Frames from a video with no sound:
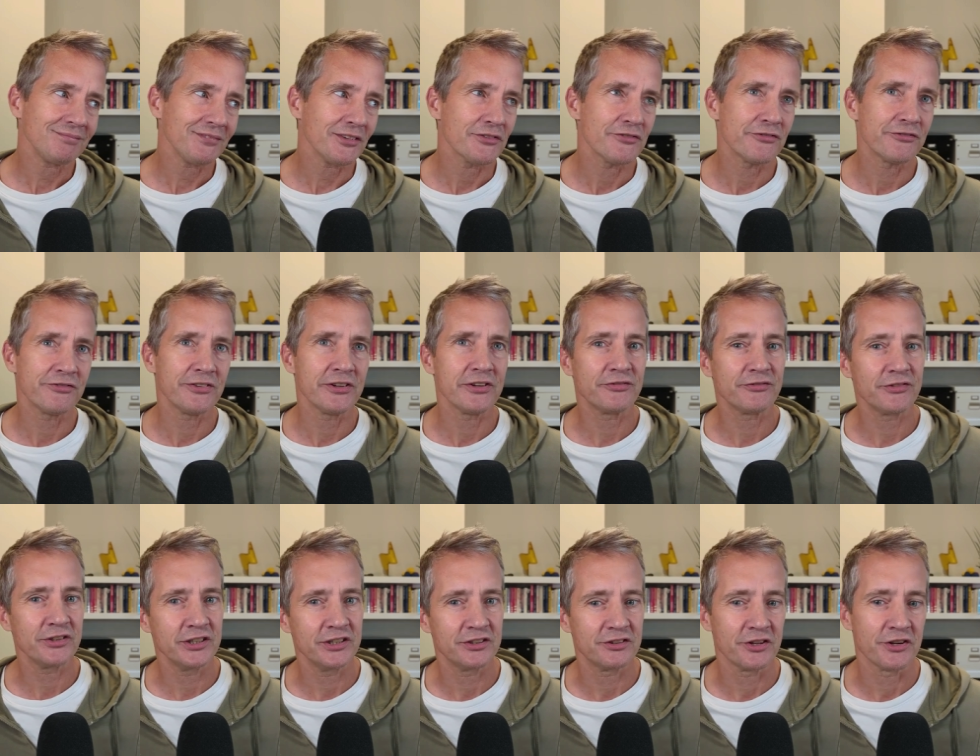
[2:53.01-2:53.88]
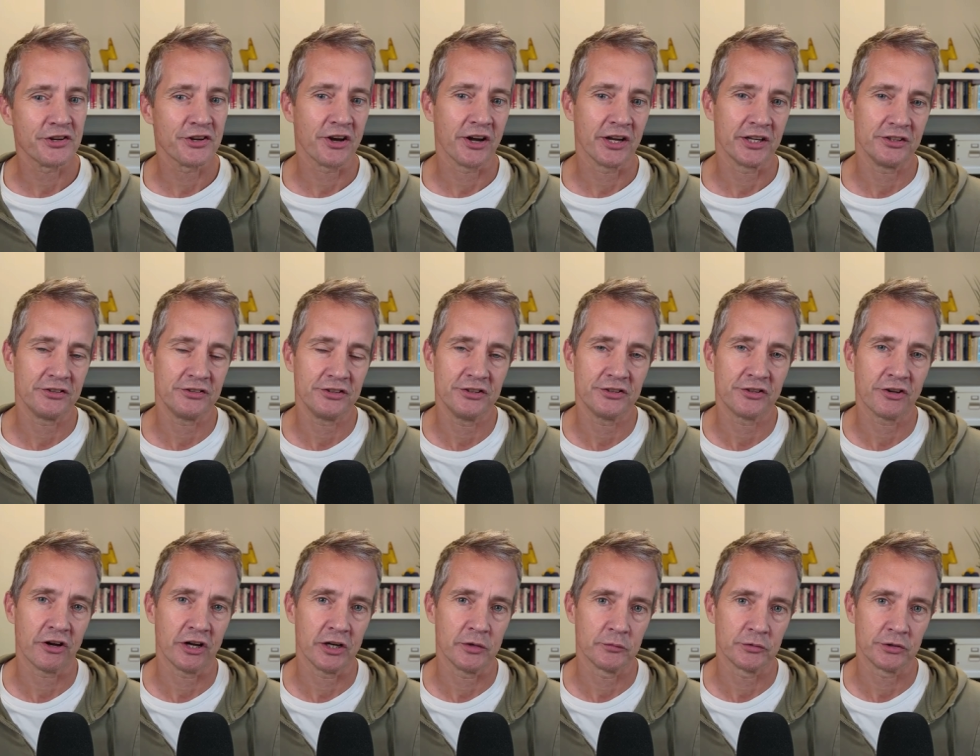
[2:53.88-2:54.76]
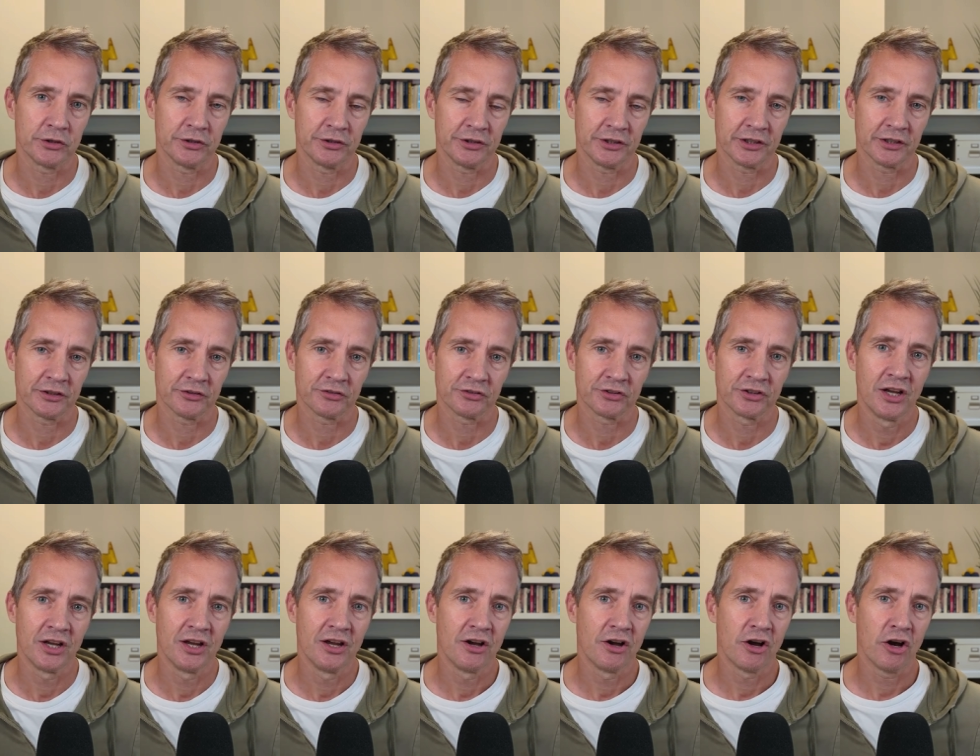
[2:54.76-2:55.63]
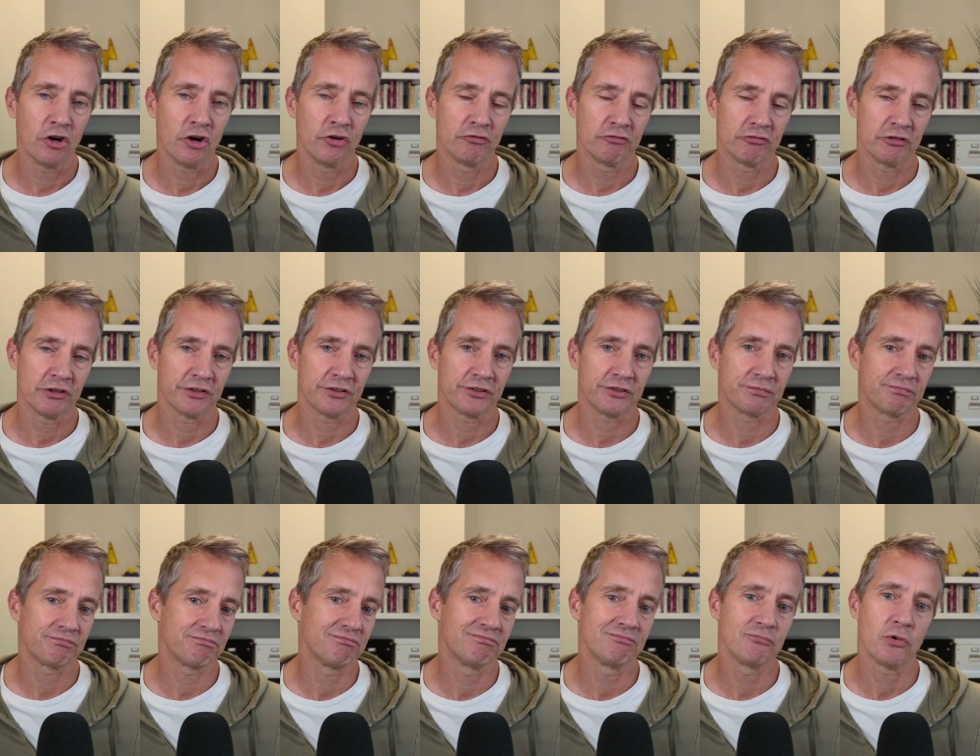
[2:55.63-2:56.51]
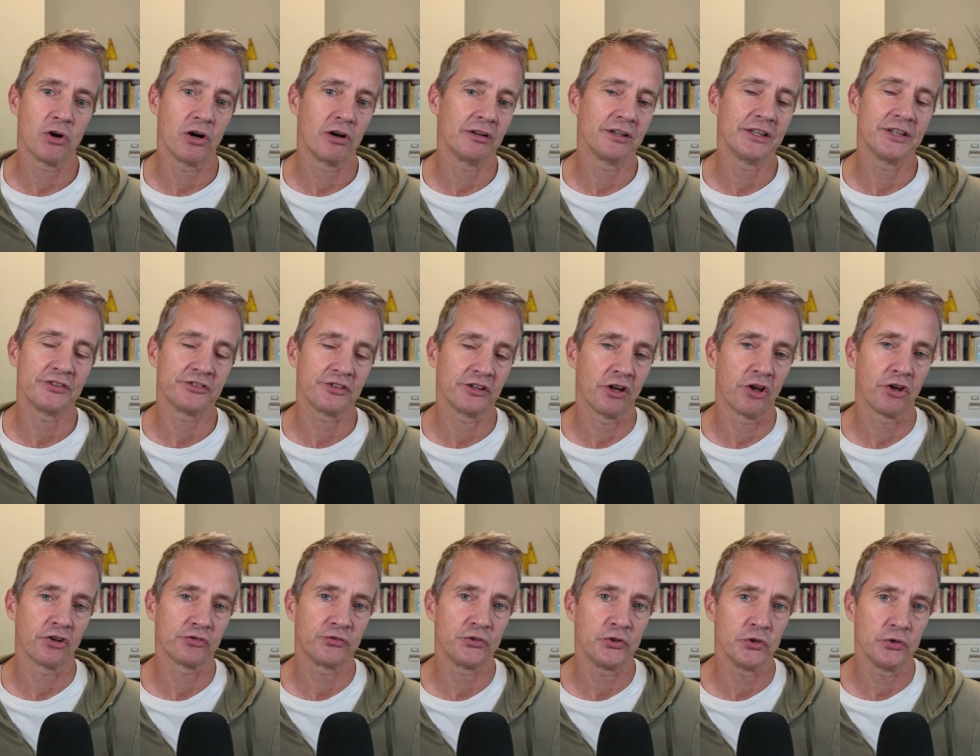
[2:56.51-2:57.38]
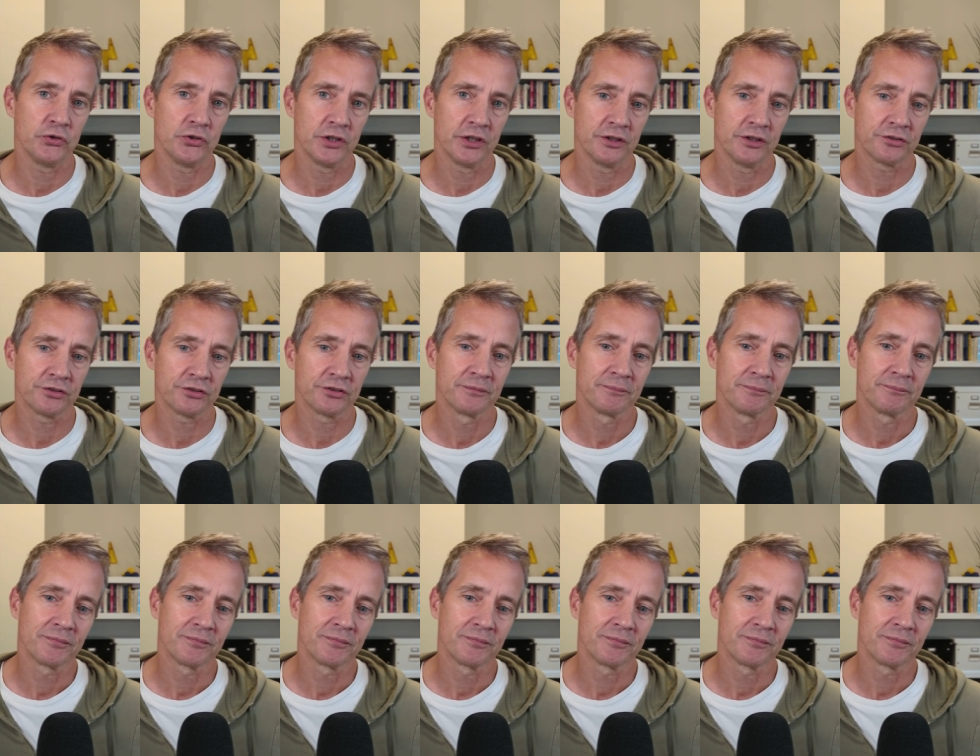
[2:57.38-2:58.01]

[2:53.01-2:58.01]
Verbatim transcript: 50 to 90 times earnings over its, well, at least the last few years.